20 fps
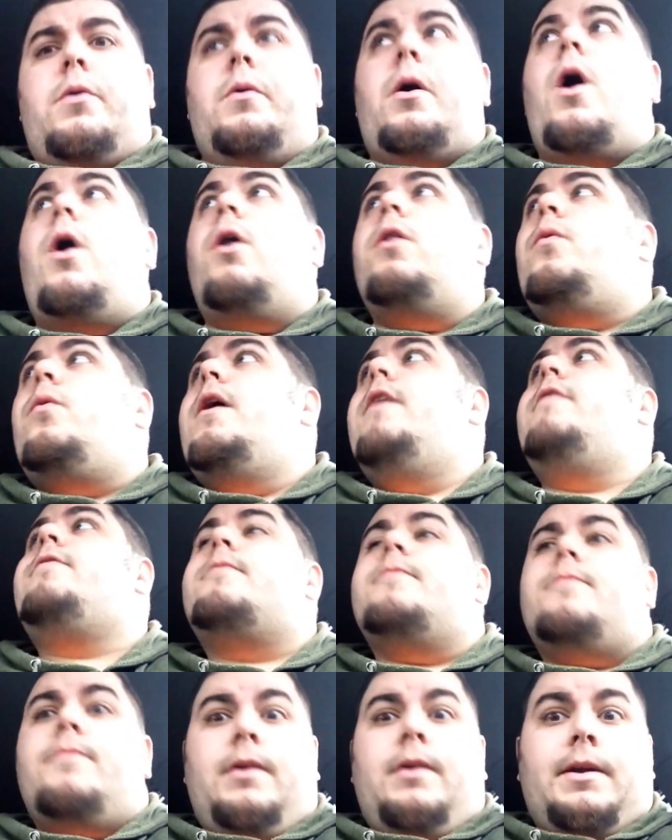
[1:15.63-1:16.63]
all the way
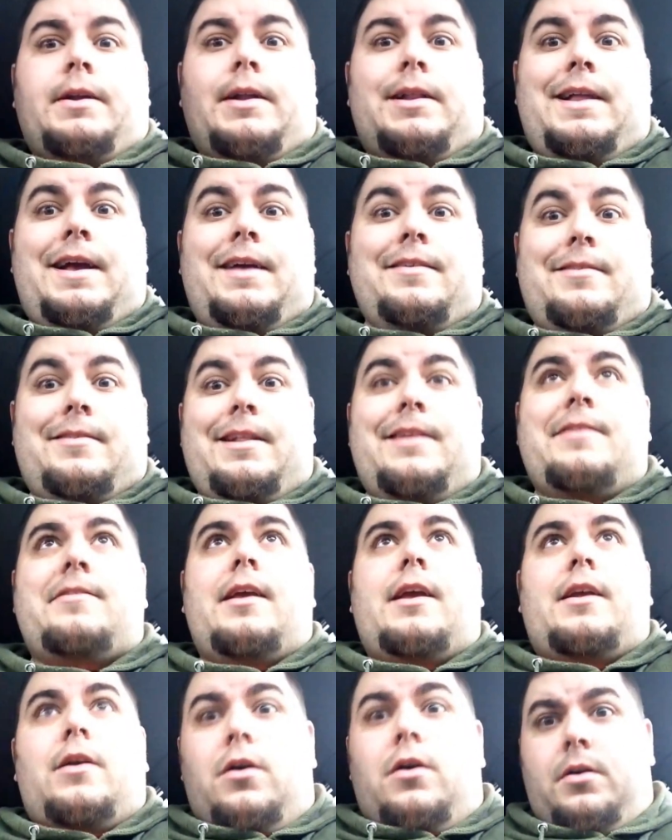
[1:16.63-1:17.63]
from Alaska. That's
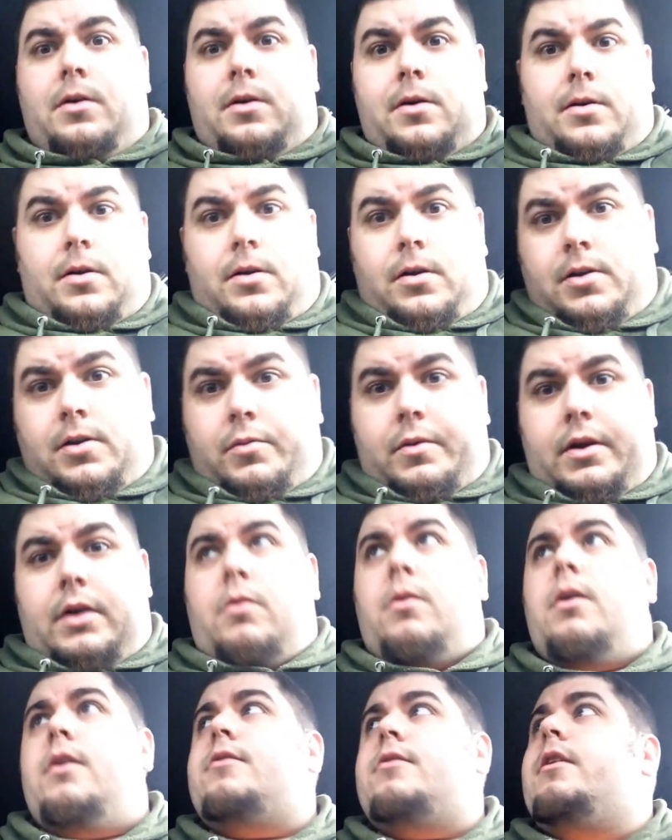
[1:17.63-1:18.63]
like all the way
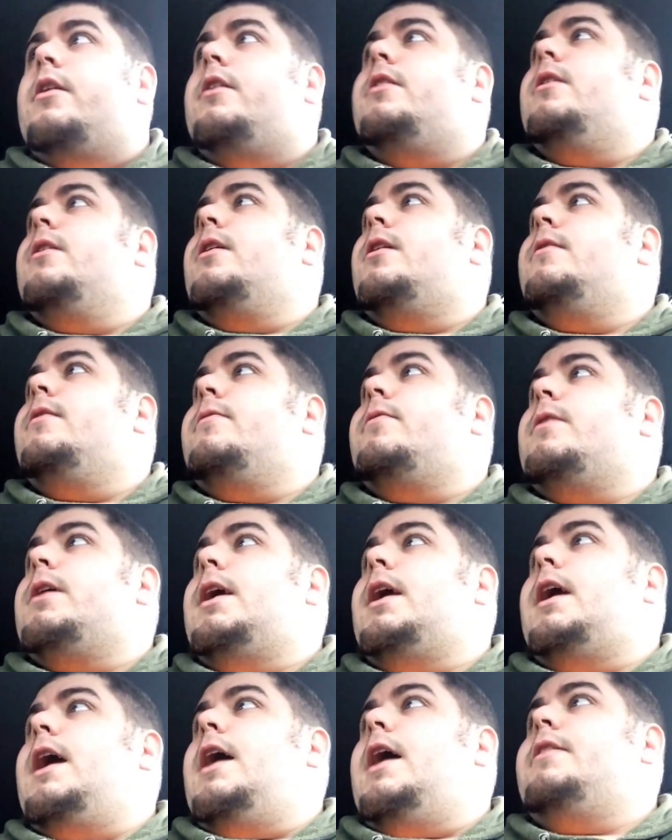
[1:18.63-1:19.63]
across the
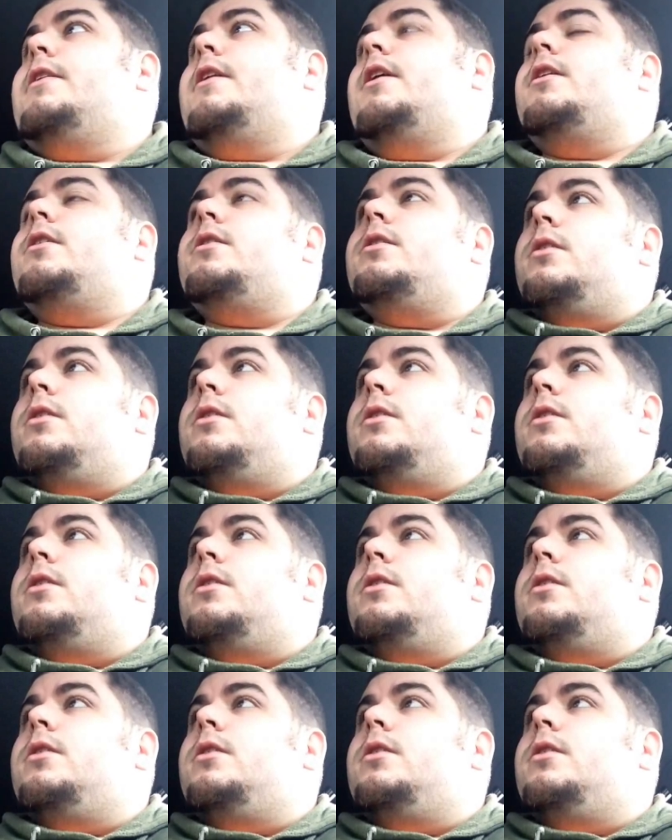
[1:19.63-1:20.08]
freaking continent.